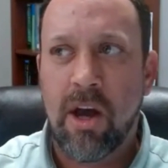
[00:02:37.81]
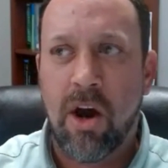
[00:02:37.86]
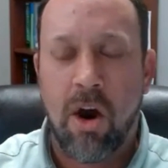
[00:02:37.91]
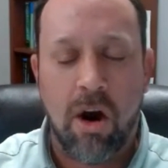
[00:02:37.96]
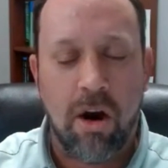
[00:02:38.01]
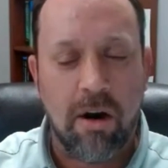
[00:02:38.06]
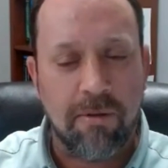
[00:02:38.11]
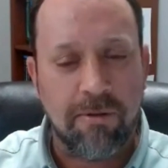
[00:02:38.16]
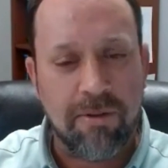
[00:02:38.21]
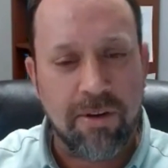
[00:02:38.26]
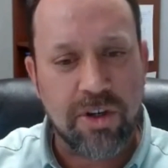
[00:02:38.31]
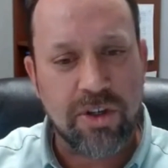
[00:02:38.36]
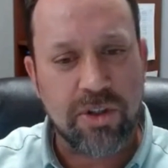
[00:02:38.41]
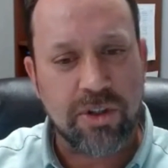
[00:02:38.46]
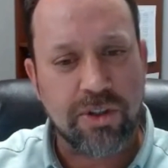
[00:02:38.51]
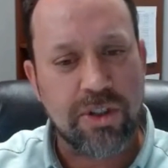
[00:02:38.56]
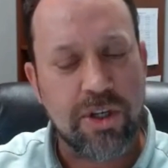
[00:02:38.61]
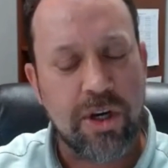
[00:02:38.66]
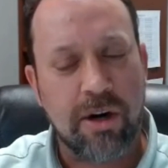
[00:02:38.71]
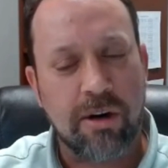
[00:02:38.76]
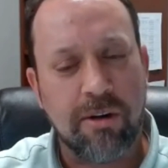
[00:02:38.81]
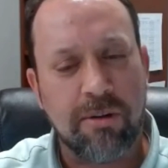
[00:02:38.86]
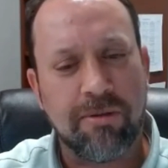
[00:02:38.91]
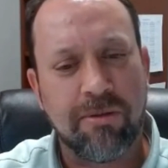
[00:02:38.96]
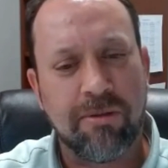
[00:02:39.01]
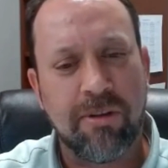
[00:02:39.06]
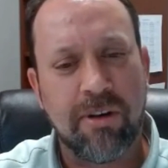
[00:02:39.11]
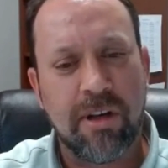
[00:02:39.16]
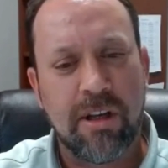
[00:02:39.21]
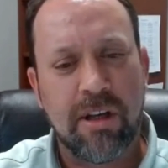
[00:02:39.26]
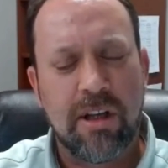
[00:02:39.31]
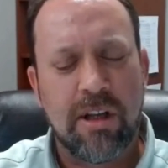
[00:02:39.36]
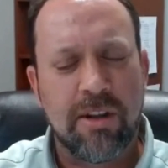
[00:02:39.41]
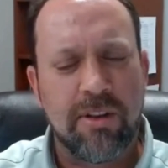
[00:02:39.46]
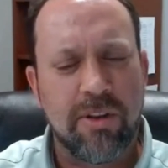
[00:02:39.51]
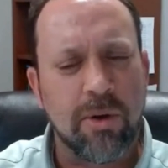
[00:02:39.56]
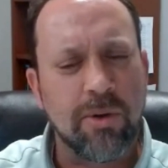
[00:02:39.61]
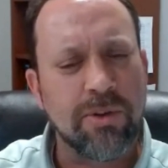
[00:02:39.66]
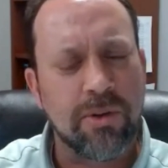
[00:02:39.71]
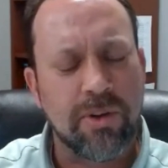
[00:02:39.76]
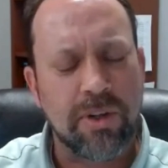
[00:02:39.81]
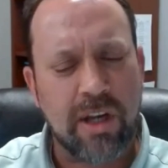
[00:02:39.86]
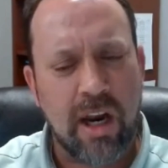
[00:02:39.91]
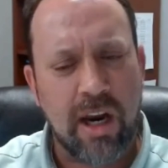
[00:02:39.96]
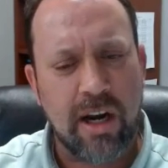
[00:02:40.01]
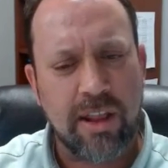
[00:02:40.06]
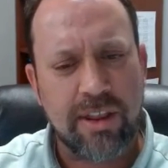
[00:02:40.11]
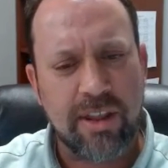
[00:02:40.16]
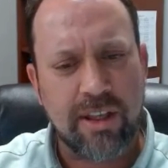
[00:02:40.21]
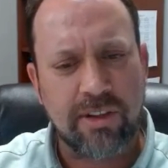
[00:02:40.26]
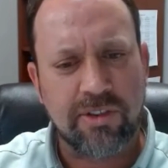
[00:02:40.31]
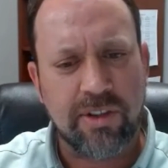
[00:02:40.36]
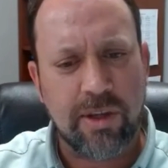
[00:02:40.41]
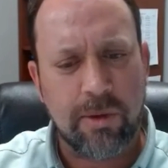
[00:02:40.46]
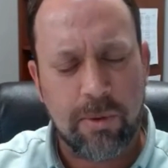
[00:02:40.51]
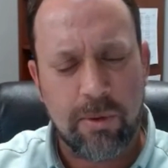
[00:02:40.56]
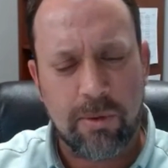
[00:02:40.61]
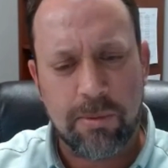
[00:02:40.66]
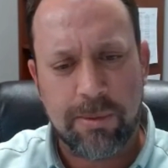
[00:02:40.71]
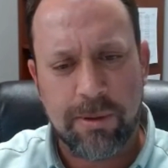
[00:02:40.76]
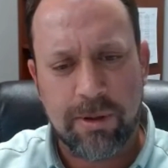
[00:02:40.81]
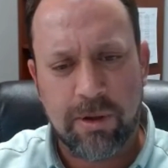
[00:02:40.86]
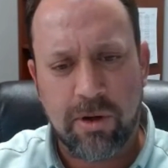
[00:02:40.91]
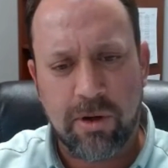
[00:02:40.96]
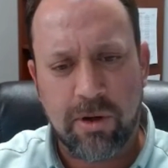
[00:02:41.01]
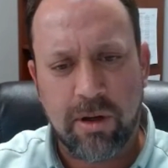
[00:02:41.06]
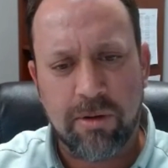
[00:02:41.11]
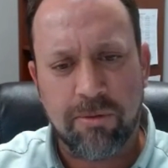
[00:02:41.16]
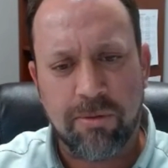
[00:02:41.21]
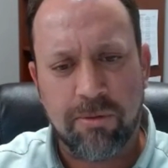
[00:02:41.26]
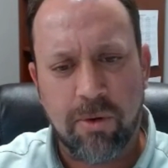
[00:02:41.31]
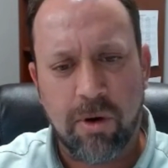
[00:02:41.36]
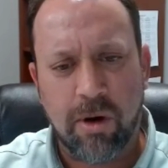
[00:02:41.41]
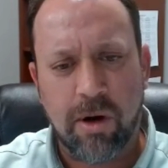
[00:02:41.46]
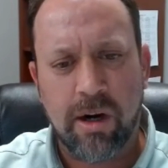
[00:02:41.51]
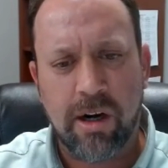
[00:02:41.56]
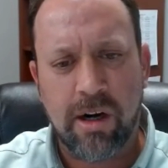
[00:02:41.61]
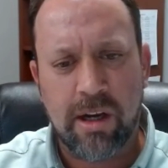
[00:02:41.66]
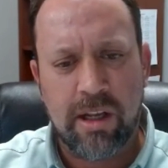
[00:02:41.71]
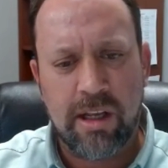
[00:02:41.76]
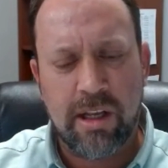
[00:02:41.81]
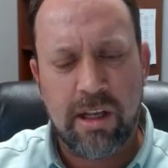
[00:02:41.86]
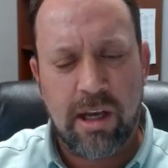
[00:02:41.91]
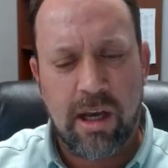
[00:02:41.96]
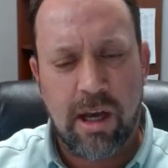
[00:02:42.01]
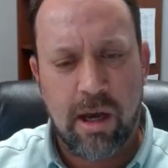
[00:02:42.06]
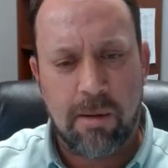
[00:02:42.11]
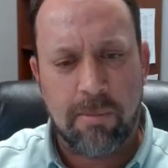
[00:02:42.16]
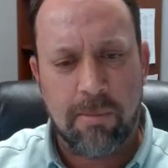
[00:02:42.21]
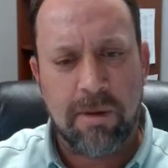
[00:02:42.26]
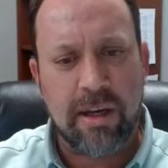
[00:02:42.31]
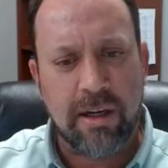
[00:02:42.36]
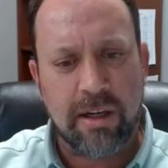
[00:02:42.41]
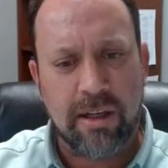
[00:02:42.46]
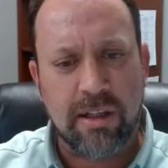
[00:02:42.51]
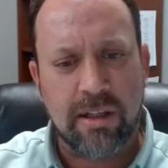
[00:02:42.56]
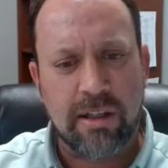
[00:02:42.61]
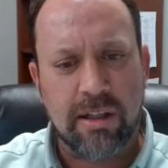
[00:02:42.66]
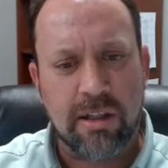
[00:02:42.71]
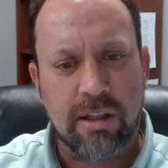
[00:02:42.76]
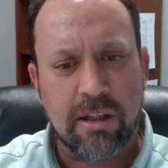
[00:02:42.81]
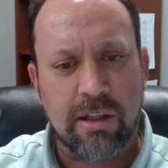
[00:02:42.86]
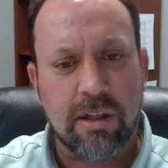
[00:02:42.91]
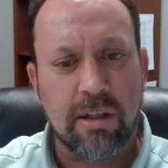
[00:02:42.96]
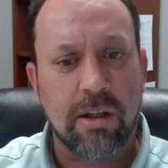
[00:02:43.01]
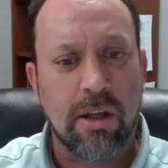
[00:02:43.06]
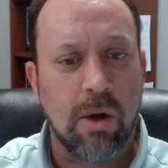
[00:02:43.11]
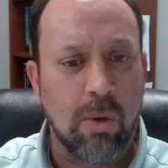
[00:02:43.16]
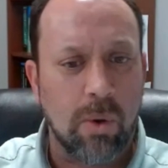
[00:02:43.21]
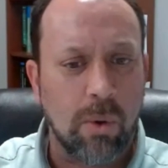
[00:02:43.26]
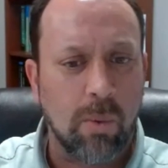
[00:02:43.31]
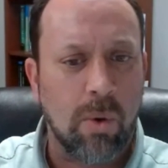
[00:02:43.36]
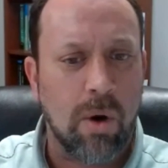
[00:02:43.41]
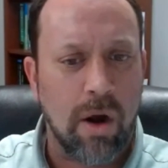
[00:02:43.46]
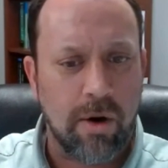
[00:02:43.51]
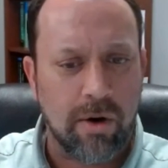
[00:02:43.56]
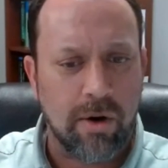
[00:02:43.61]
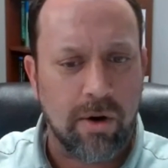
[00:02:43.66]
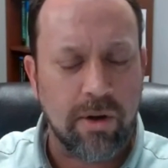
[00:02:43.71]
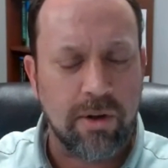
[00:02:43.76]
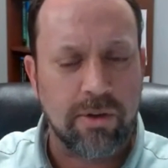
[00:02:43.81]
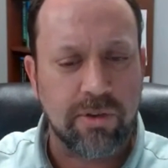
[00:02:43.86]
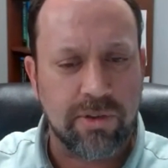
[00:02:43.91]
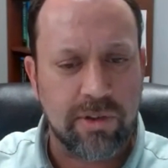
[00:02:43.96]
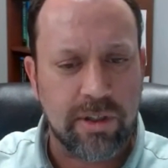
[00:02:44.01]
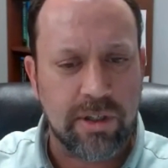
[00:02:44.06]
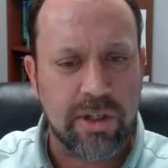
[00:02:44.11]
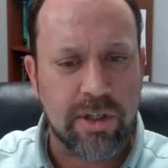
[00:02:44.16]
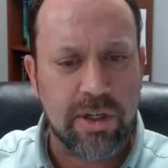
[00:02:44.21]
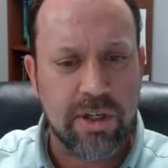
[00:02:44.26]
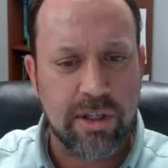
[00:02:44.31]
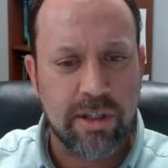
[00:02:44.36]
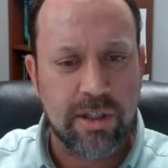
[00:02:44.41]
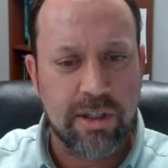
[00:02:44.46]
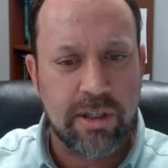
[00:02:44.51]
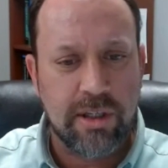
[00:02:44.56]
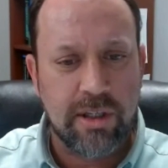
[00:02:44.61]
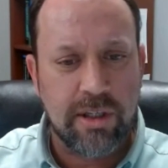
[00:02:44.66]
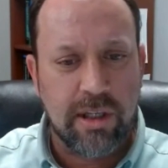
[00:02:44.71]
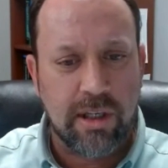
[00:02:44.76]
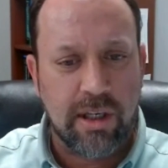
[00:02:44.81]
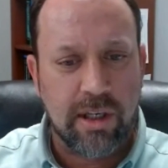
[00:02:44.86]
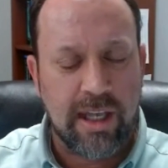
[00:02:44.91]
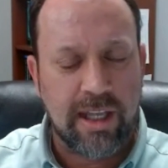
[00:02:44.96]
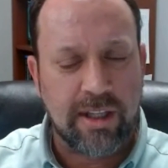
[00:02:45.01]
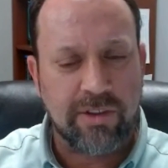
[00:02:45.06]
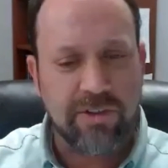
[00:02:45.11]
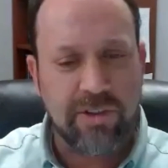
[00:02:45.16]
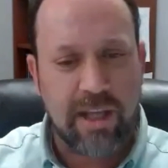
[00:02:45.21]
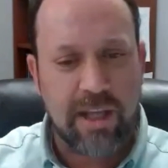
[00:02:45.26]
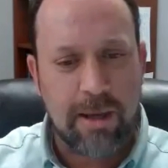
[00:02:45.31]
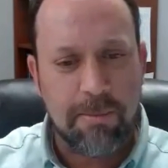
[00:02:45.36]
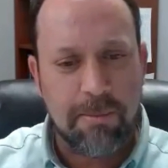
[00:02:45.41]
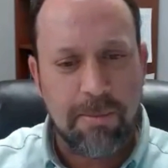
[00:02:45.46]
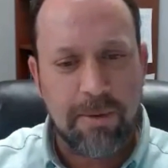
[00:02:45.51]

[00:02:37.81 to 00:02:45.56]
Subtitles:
artificial turf, those are the kind of things that we would be looking for in a lower water usage landscape.